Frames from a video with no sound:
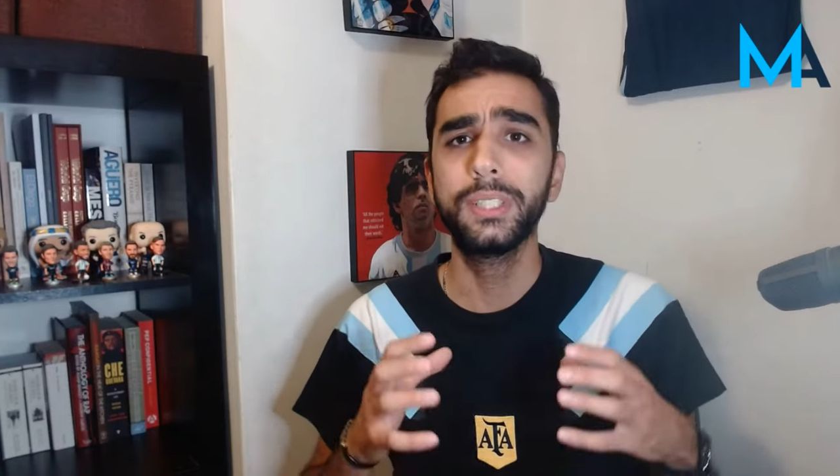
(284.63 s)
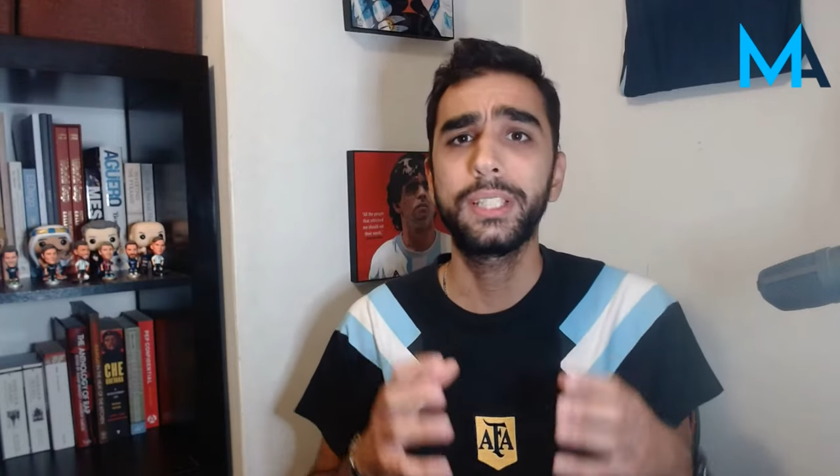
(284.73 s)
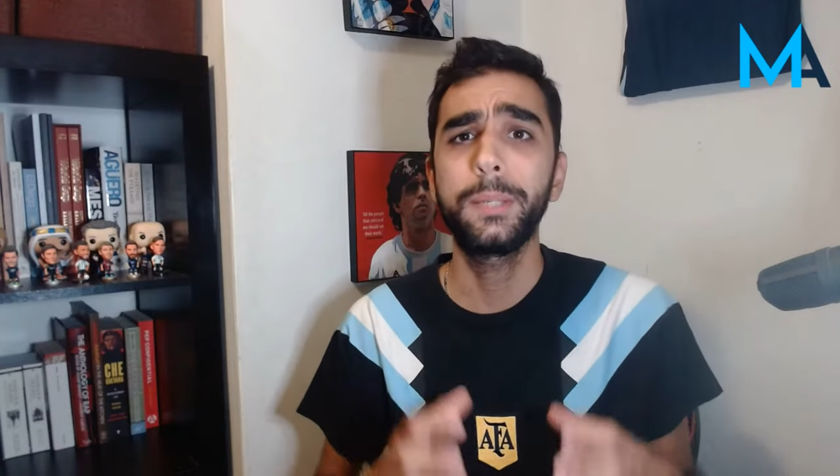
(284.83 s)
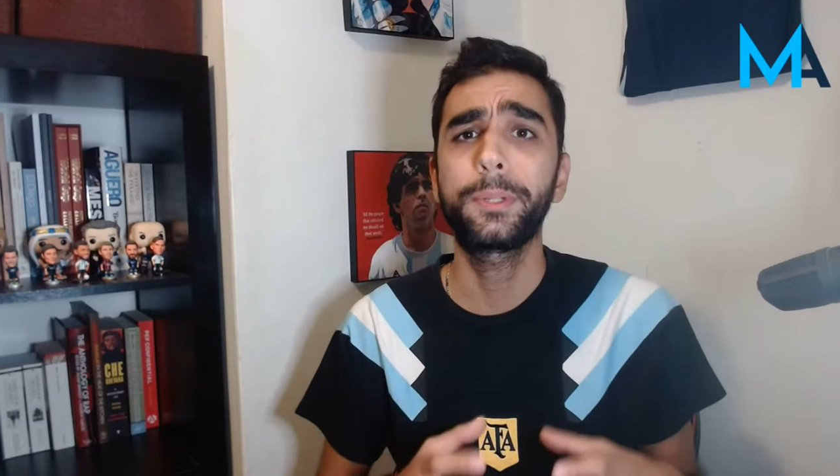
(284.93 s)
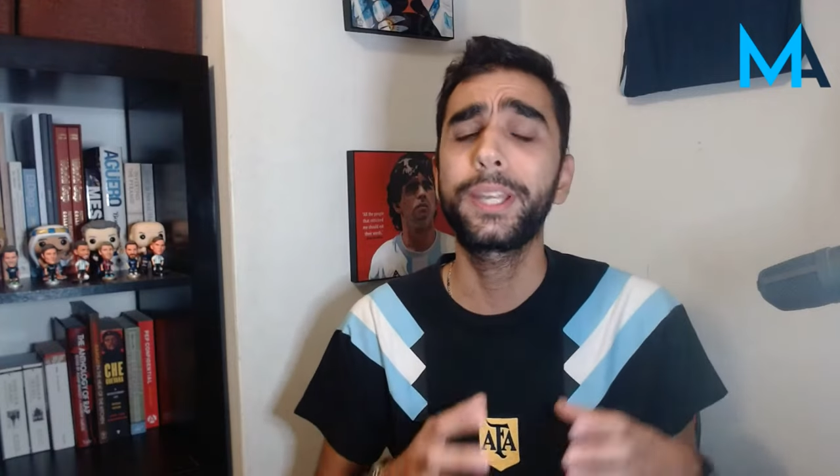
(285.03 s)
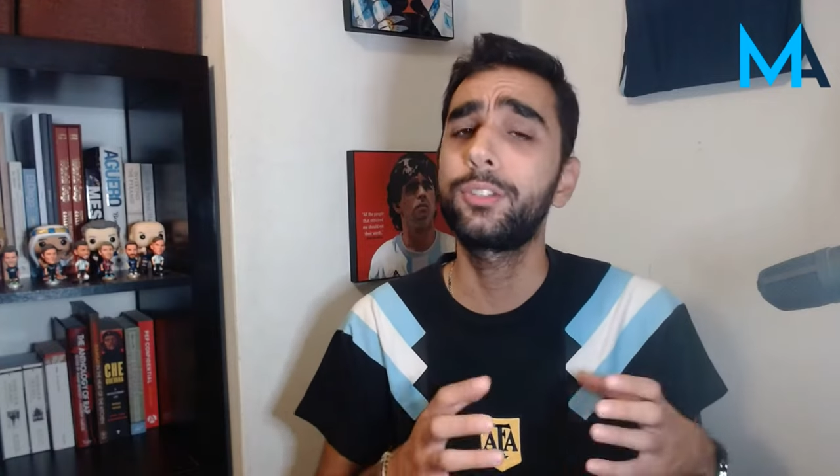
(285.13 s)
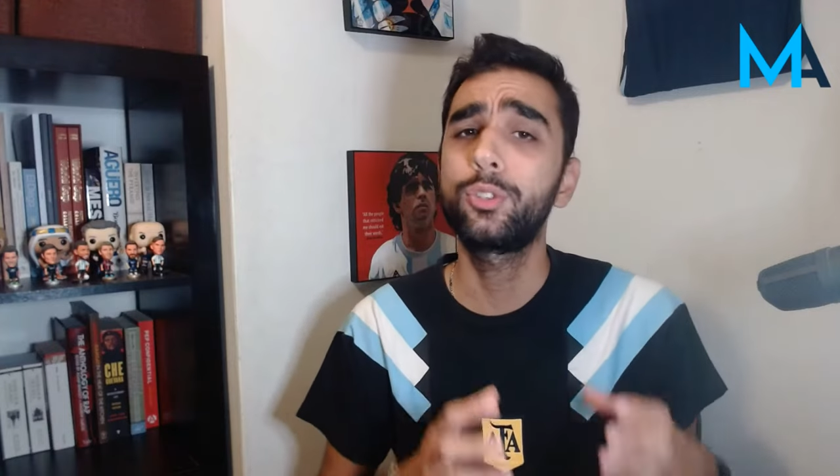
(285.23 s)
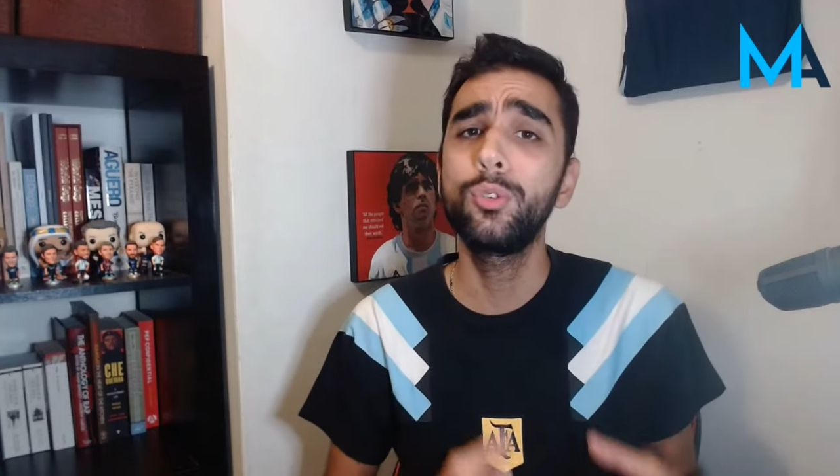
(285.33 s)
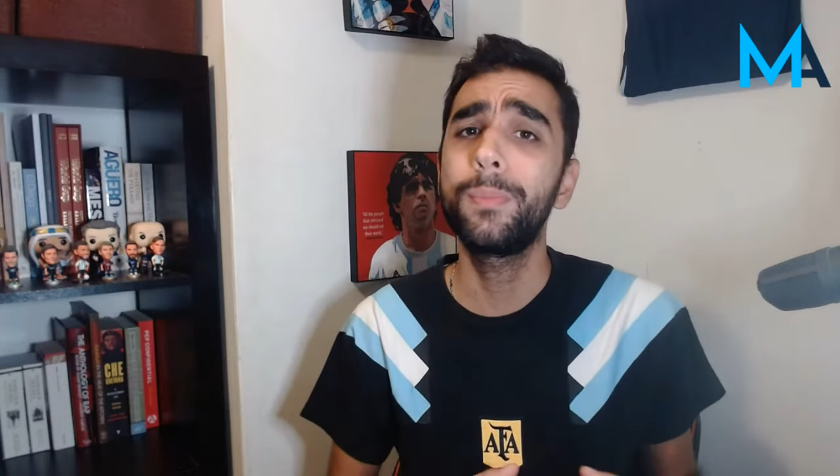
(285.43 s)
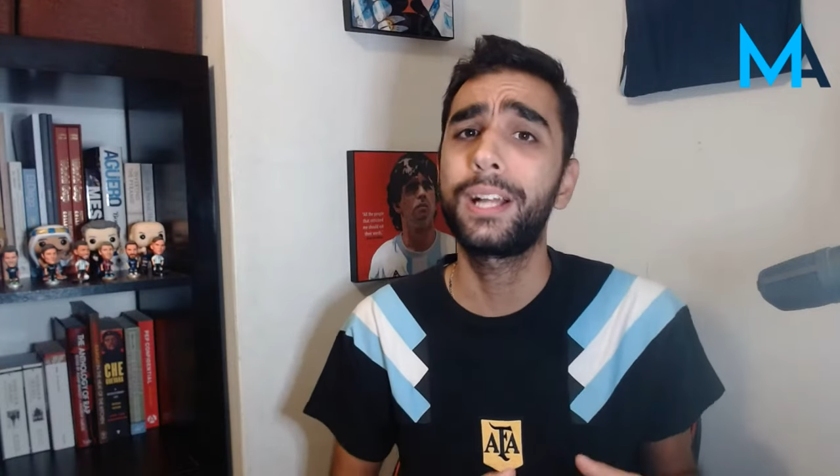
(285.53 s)
He played
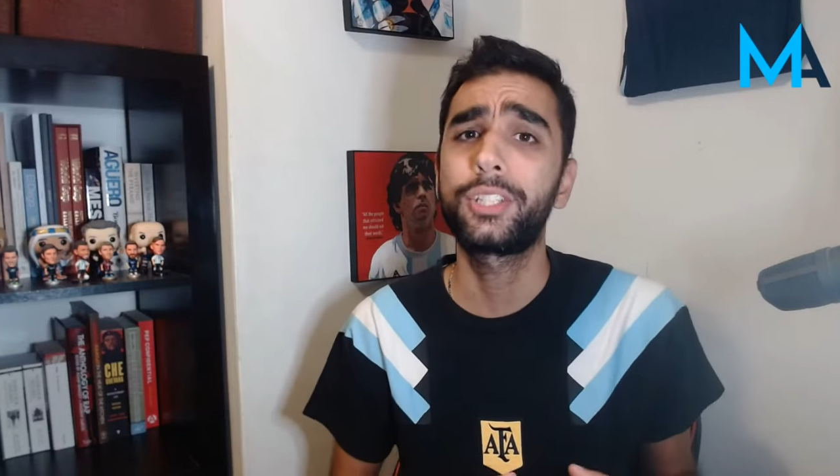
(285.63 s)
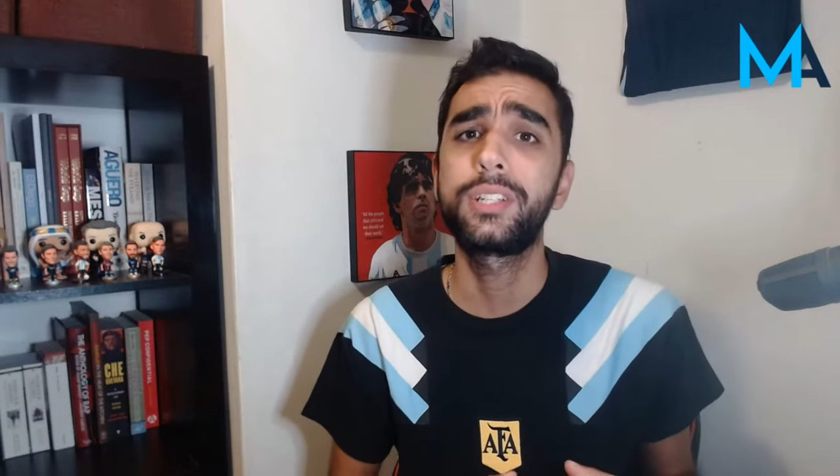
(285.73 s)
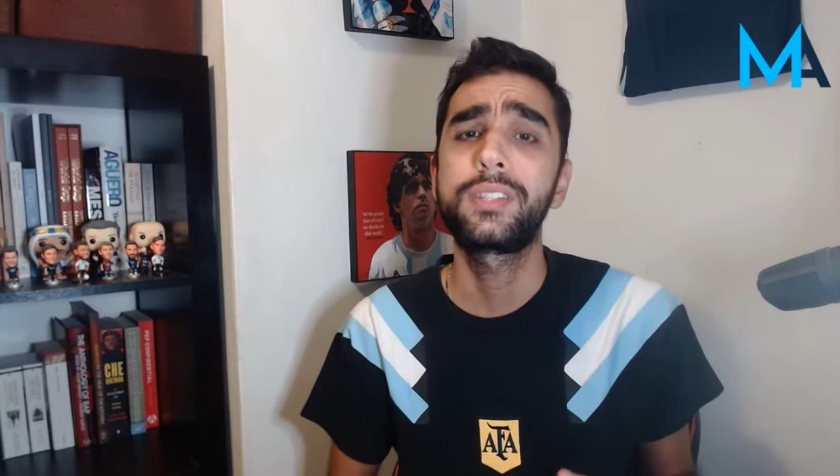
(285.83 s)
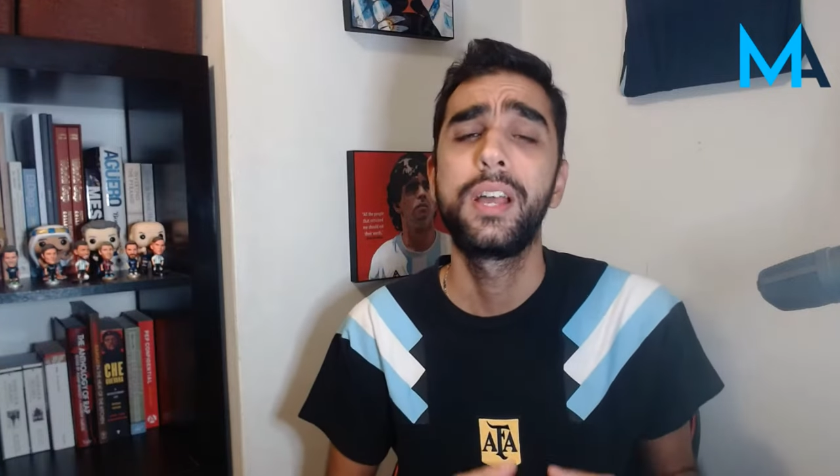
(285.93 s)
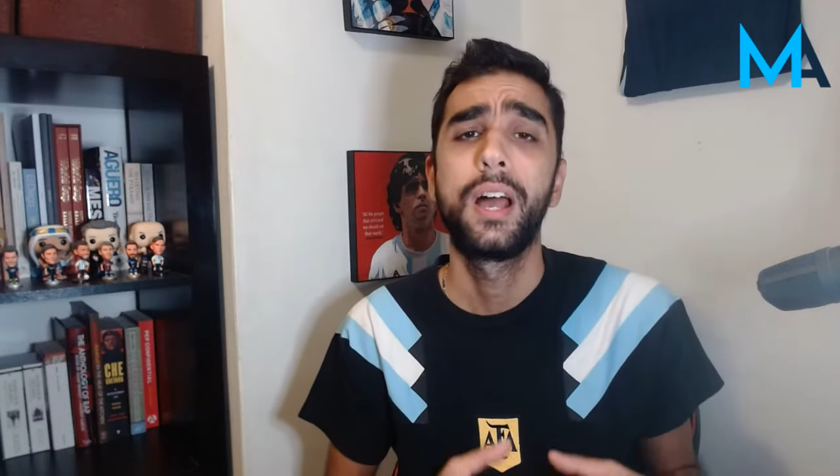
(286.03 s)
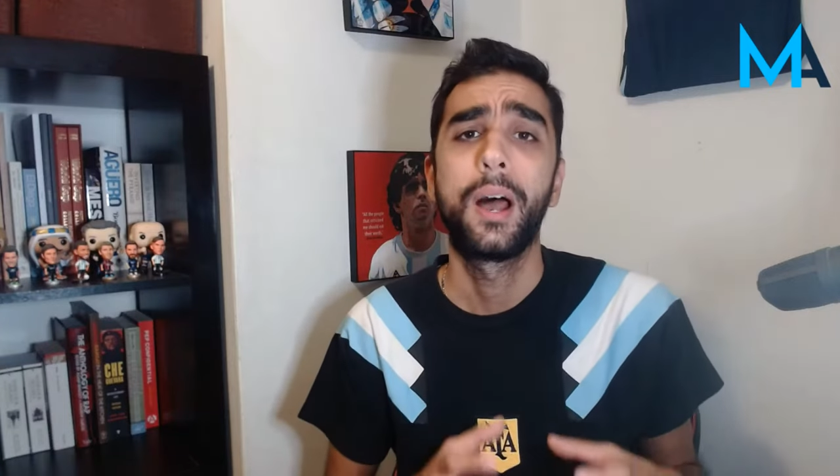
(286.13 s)
2 matches